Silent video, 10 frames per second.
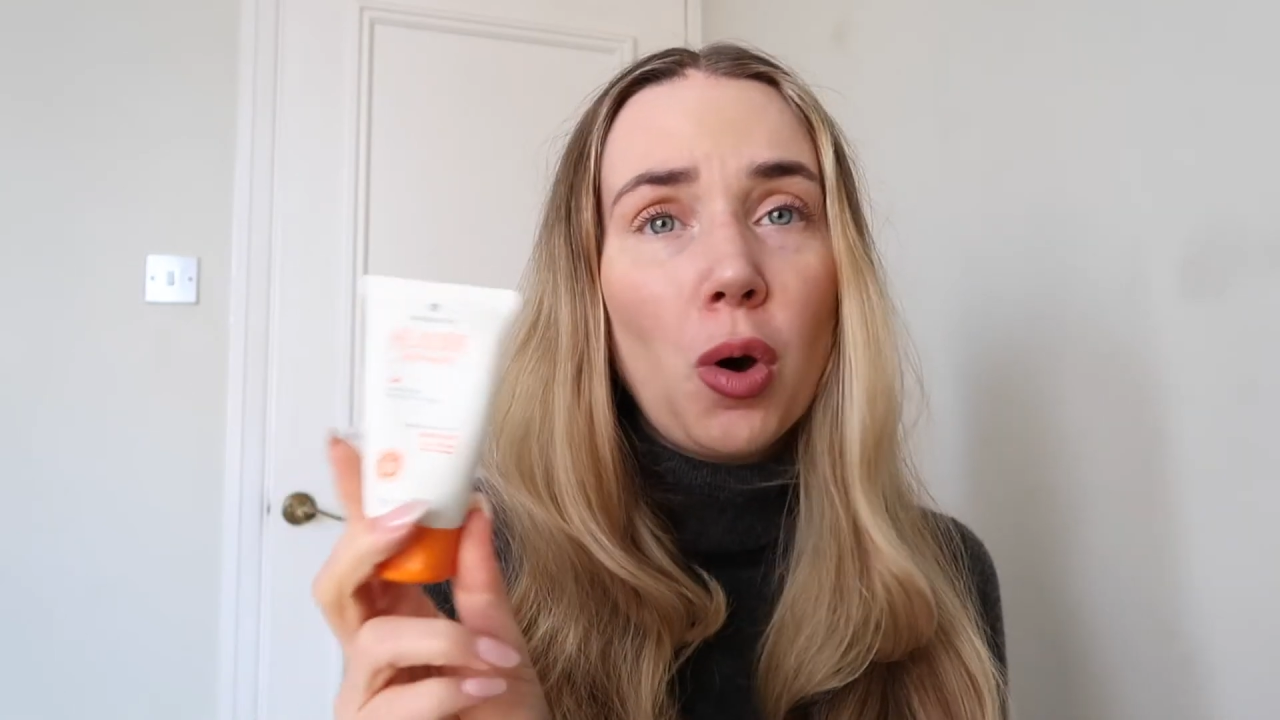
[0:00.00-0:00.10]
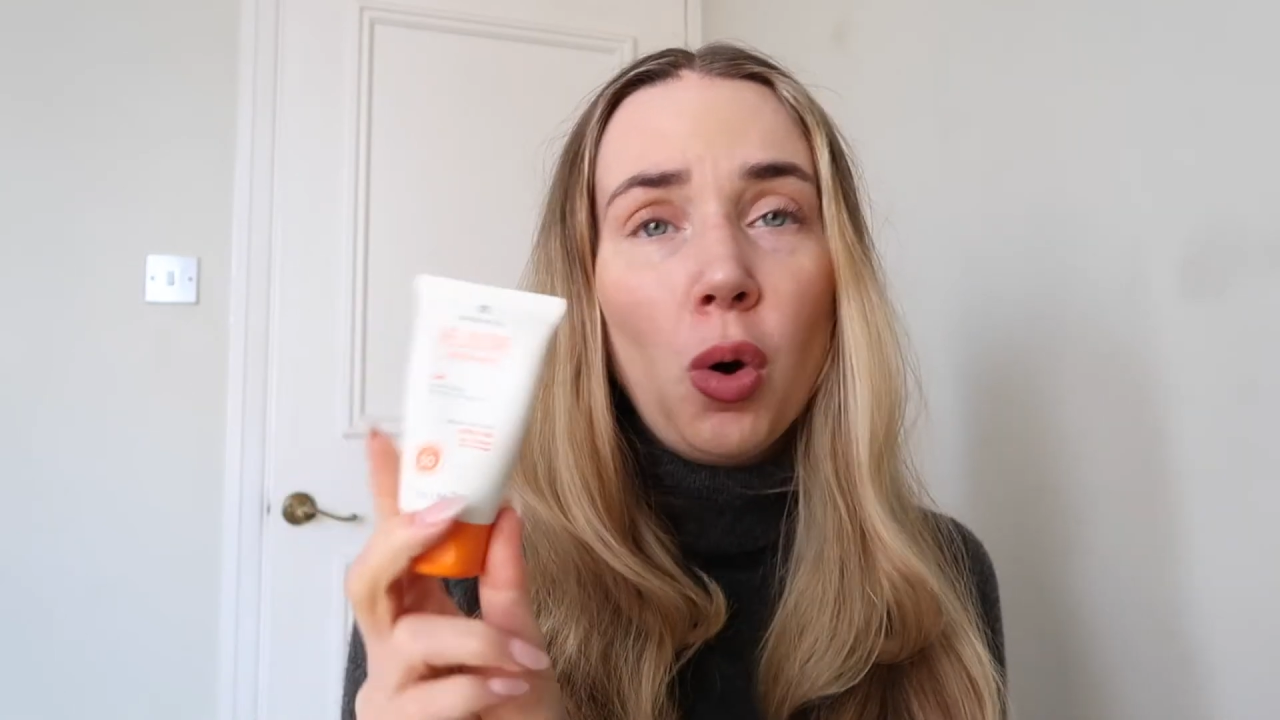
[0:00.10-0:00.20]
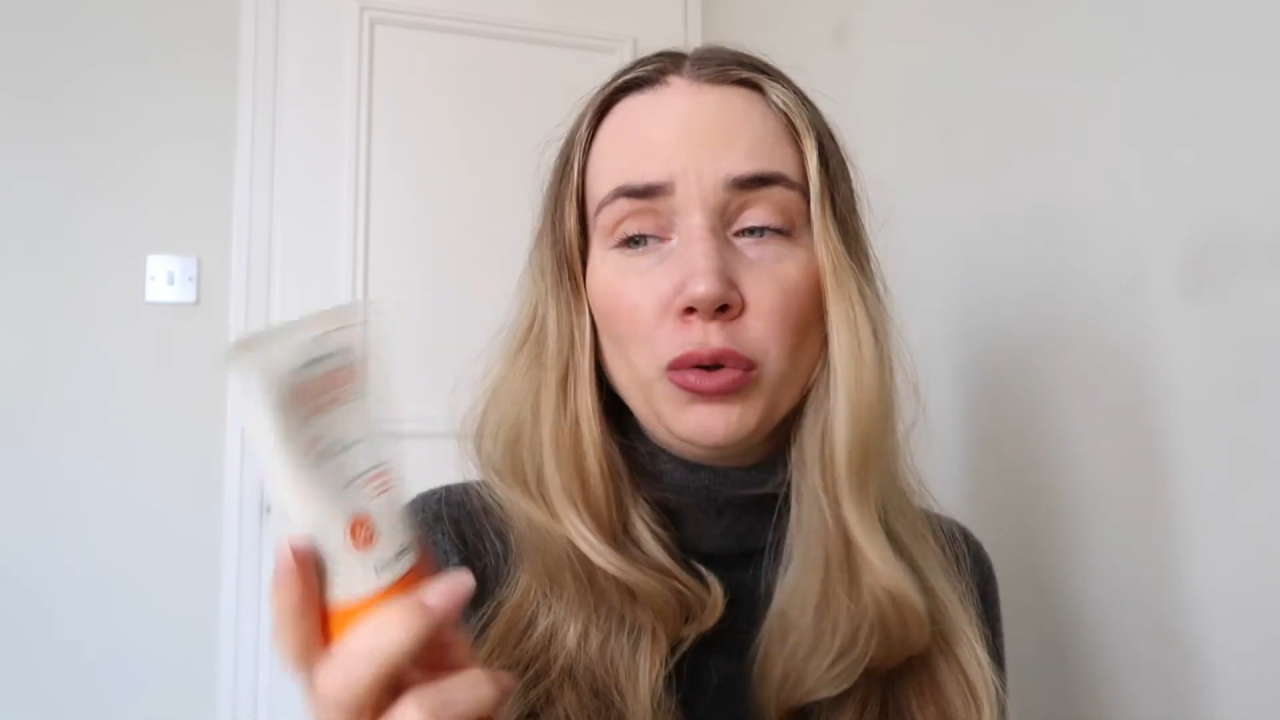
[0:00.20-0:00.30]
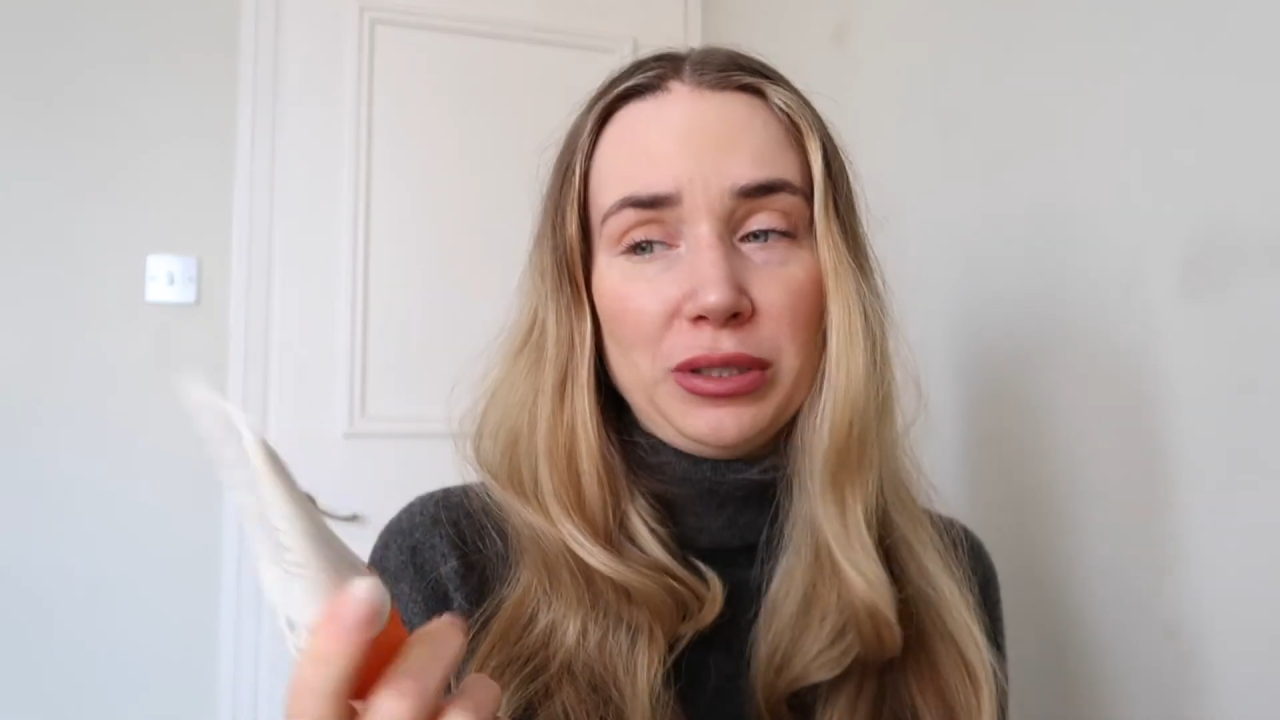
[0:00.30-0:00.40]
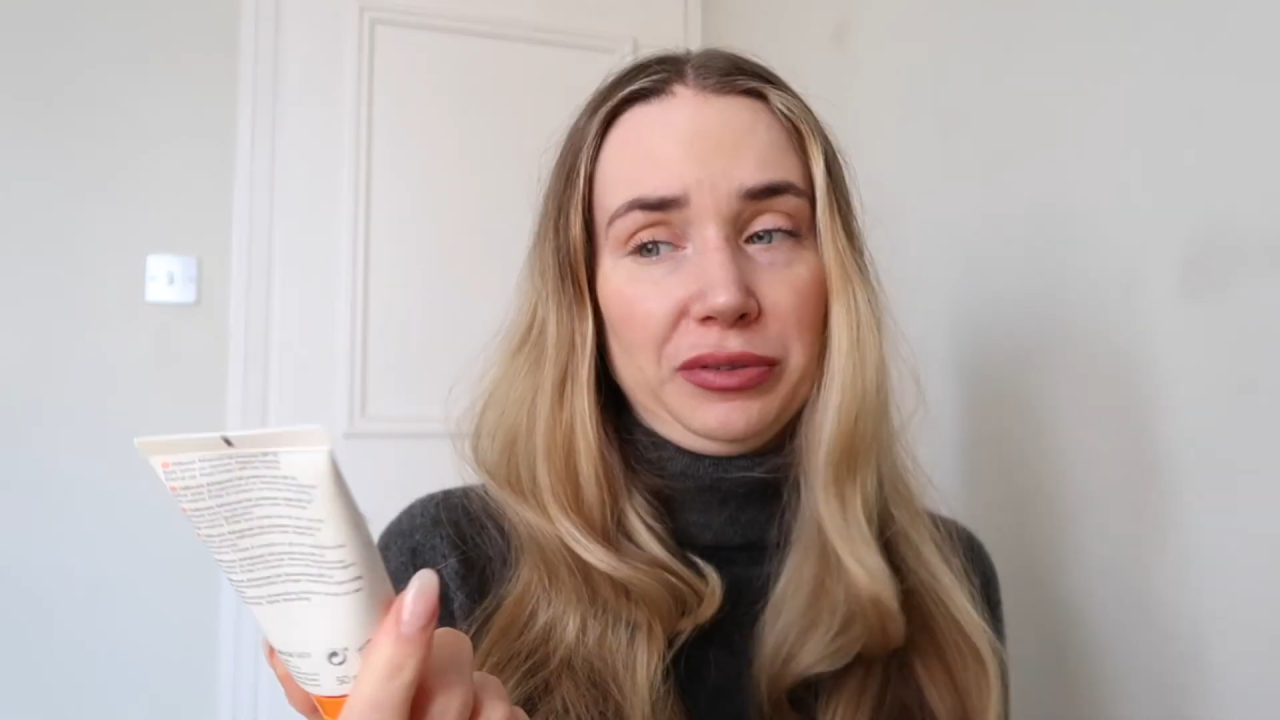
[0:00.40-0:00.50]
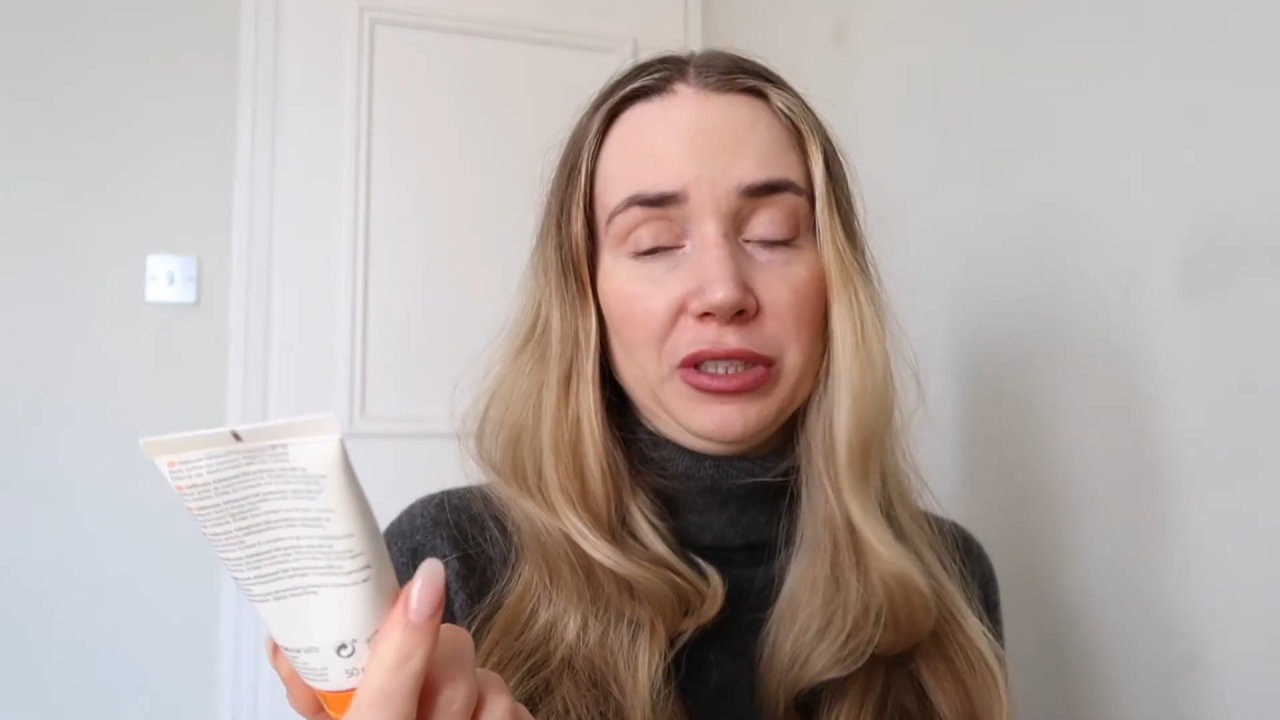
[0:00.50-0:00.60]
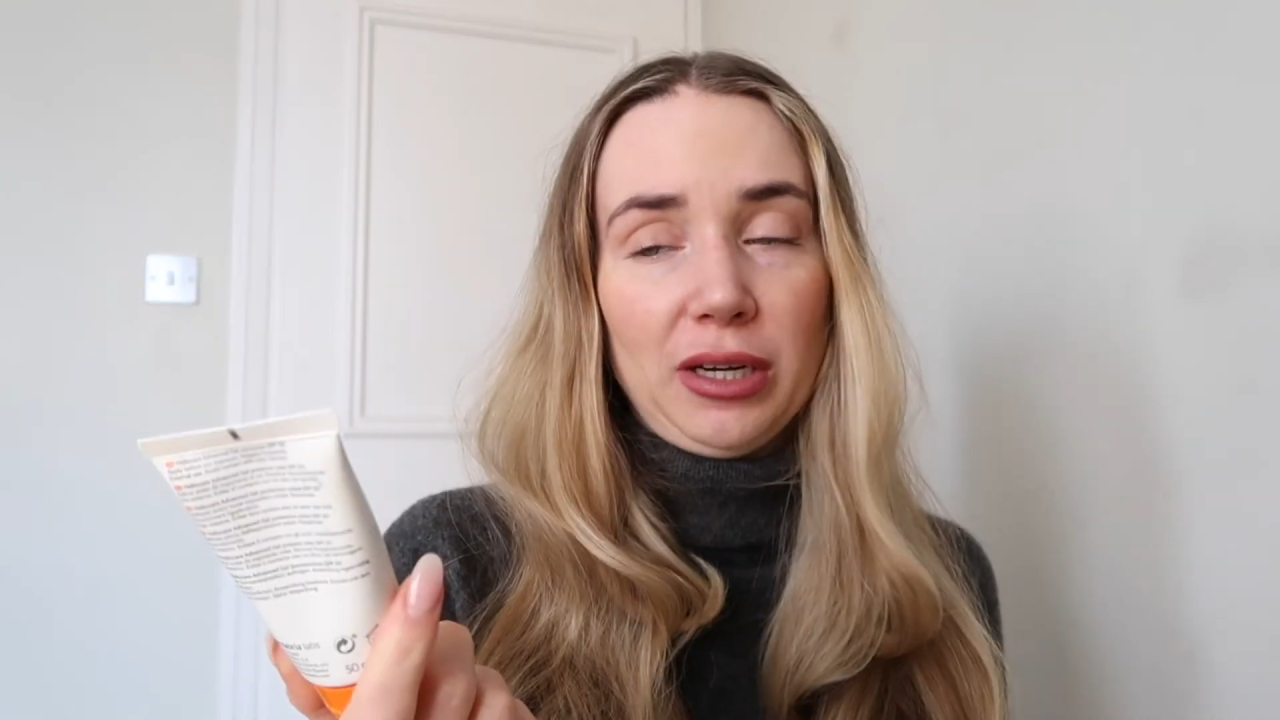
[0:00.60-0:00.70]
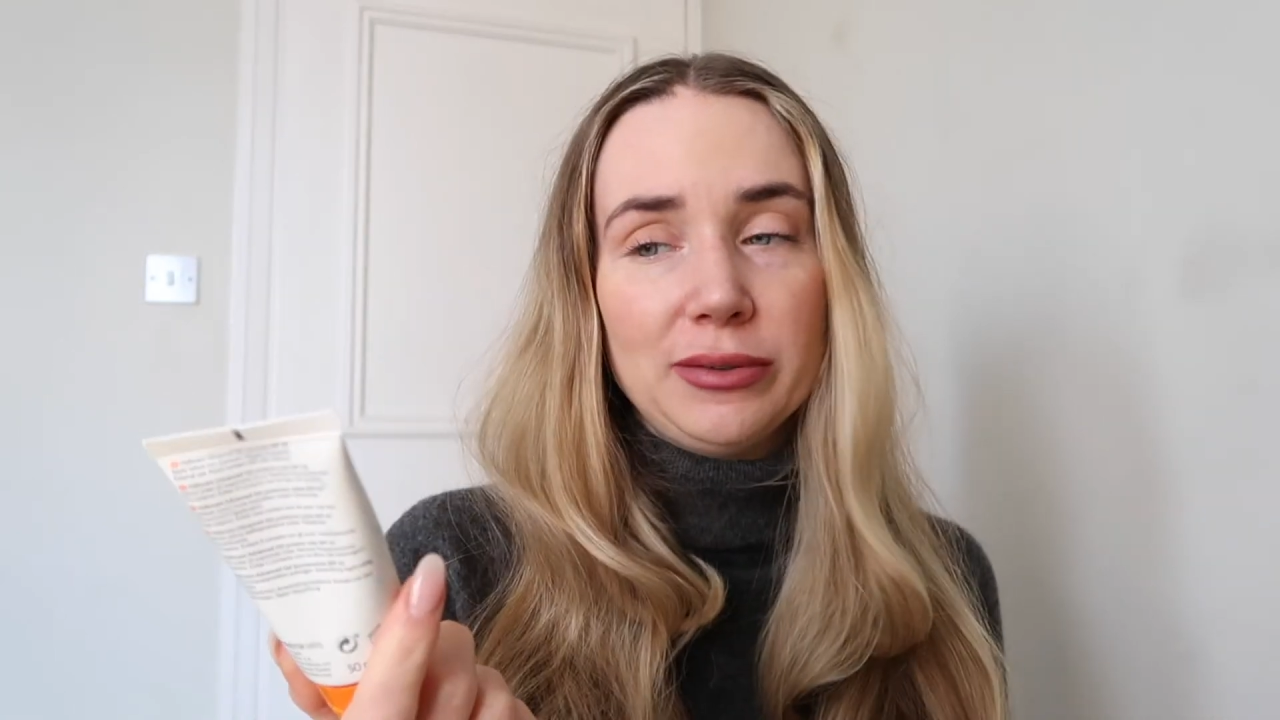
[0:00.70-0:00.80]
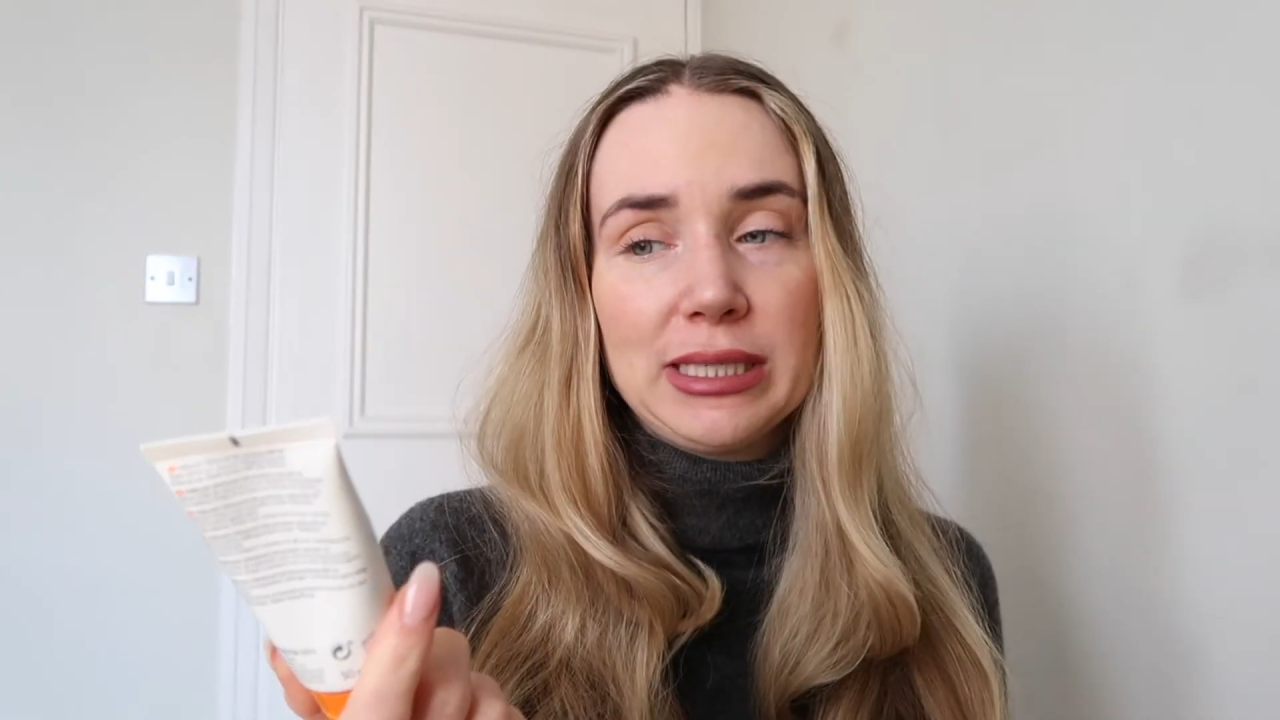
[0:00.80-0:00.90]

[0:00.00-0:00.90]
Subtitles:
all different kind of